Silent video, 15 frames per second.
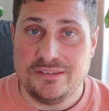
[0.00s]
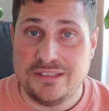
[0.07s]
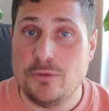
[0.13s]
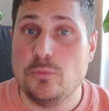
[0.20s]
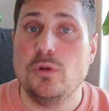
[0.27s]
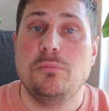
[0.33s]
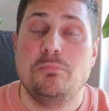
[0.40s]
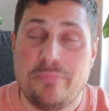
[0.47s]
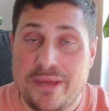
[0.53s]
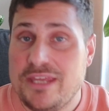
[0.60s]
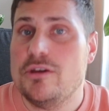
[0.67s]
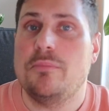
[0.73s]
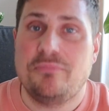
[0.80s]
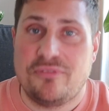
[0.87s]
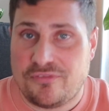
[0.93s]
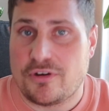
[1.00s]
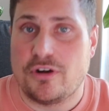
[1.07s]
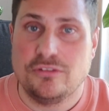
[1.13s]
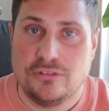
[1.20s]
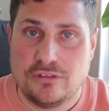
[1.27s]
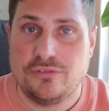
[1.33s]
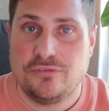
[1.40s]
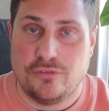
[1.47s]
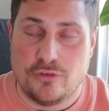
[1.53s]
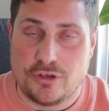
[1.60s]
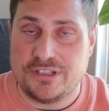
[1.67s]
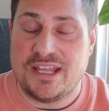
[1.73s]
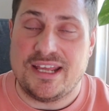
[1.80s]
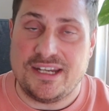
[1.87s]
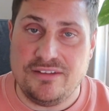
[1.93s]
They will pay up front for
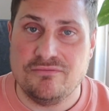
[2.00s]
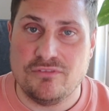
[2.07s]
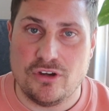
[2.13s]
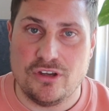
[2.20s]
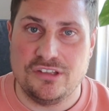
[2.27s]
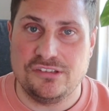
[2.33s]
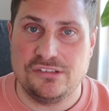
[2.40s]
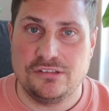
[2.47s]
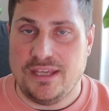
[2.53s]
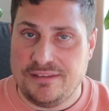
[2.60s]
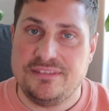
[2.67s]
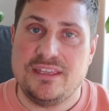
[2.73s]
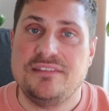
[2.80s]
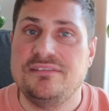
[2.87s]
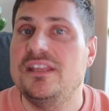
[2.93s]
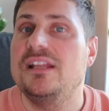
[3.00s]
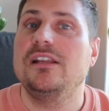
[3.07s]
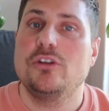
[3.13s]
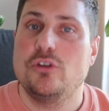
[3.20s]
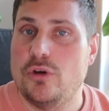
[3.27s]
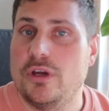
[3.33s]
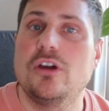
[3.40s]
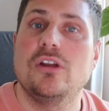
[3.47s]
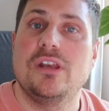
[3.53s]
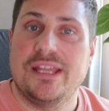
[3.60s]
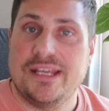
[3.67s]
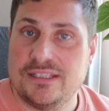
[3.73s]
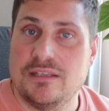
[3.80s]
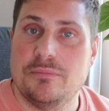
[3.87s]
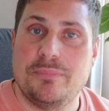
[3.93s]
that invoice, and then they'll go and
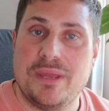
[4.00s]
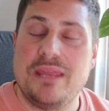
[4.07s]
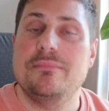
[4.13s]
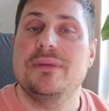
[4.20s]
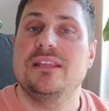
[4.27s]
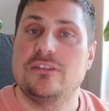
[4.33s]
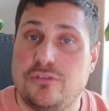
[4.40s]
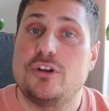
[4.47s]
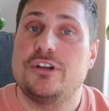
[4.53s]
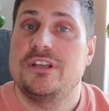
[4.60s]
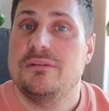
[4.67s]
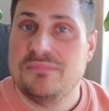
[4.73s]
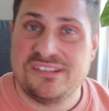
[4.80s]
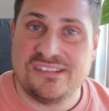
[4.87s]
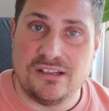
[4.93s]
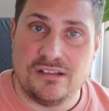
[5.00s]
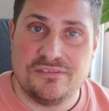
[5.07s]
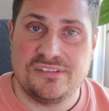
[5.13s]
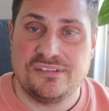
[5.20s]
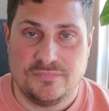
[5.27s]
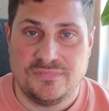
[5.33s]
collect the payment for themselves.